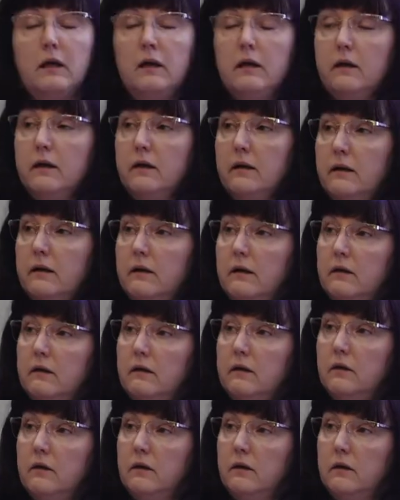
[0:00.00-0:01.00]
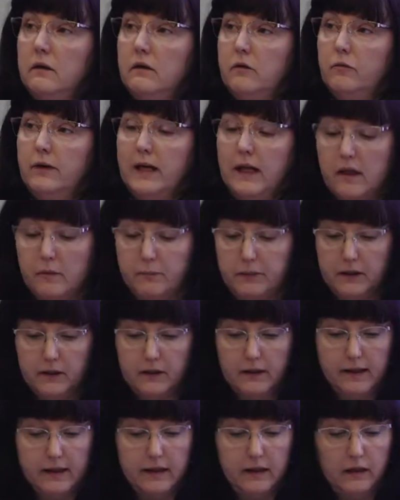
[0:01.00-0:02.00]
in uh, uh,
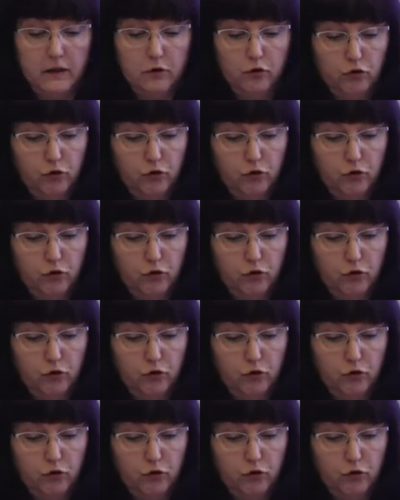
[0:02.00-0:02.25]
Ventspils in